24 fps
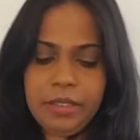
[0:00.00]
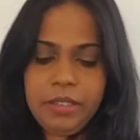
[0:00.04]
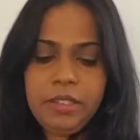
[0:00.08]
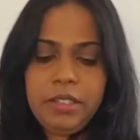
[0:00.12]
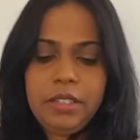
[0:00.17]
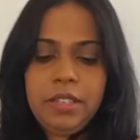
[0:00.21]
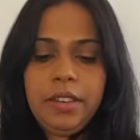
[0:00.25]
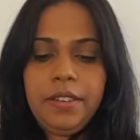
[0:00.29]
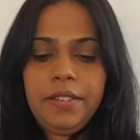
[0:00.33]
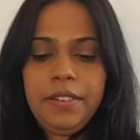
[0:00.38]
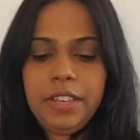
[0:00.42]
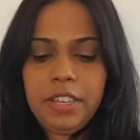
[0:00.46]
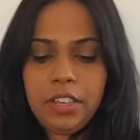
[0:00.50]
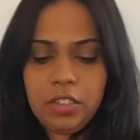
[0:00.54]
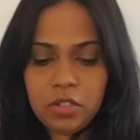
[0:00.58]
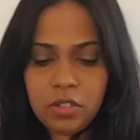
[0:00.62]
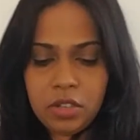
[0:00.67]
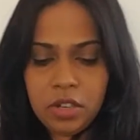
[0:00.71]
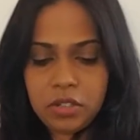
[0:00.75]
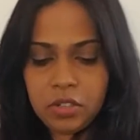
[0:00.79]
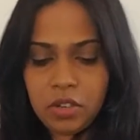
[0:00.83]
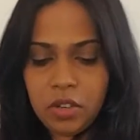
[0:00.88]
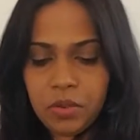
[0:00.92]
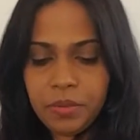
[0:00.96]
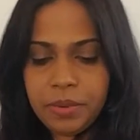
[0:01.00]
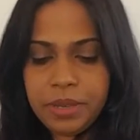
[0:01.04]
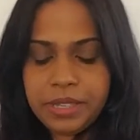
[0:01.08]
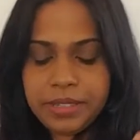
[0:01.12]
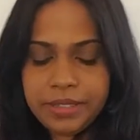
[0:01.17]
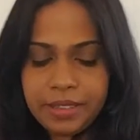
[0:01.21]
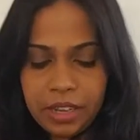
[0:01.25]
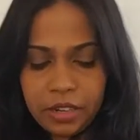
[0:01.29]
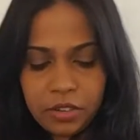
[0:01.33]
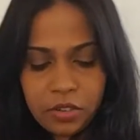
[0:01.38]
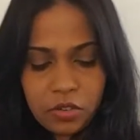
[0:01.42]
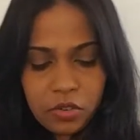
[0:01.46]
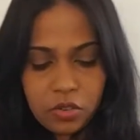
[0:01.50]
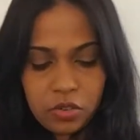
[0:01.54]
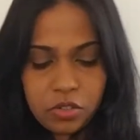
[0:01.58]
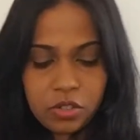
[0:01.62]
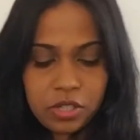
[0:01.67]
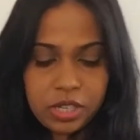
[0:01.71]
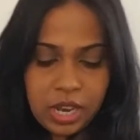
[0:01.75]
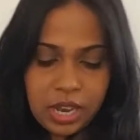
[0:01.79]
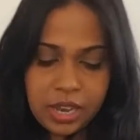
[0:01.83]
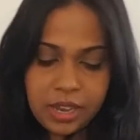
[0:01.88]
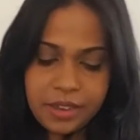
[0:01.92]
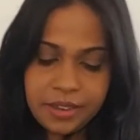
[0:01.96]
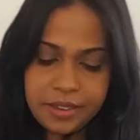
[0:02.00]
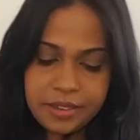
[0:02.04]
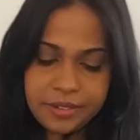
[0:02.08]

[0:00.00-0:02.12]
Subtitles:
Tearing is not always that pretty.